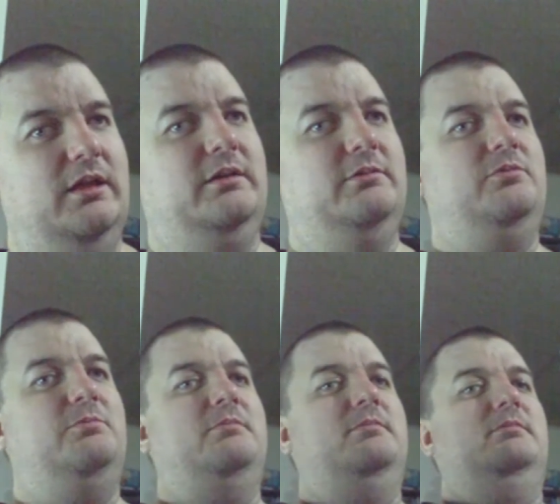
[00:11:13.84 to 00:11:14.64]
like it was
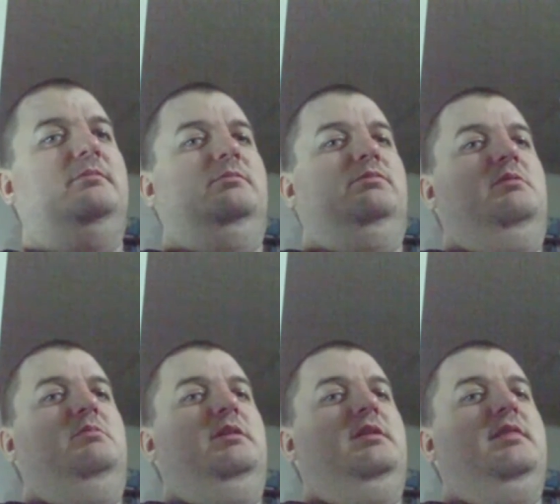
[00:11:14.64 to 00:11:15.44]

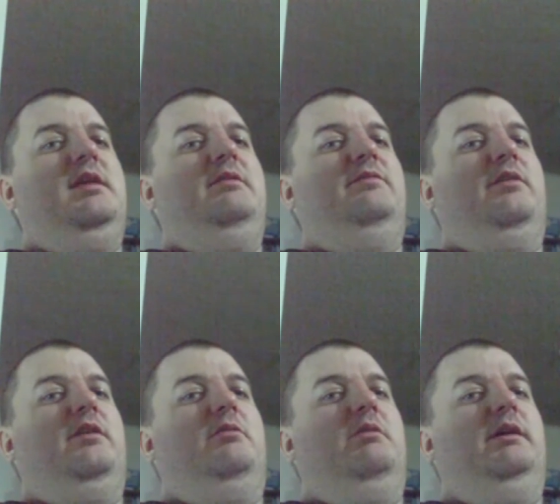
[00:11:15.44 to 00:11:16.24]
probably that
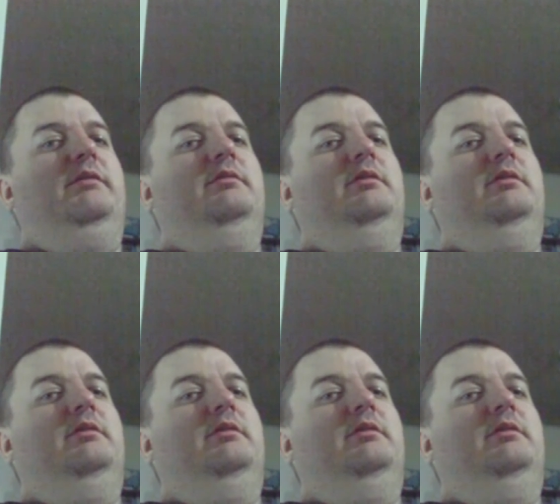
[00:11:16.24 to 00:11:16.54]
far away.